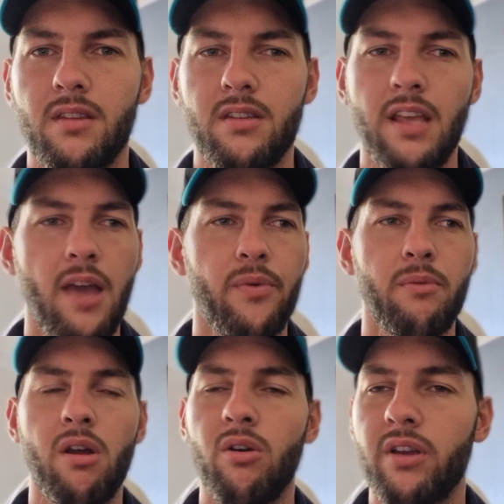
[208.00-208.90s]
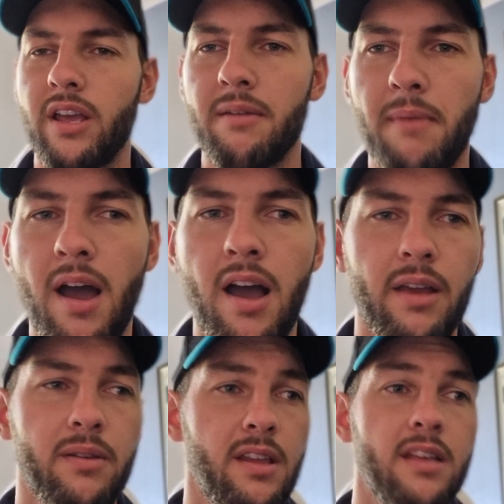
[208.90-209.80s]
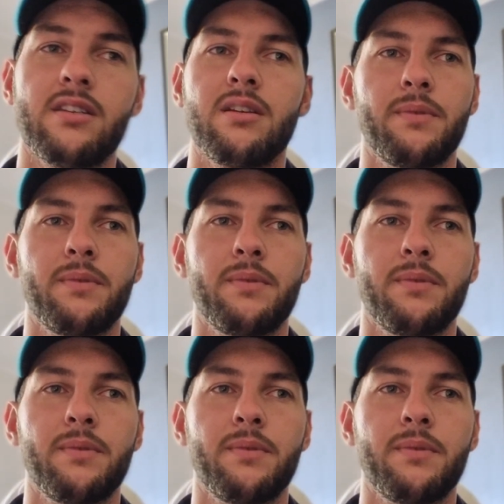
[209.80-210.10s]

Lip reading: Yeah, we might not get a mark, and it's going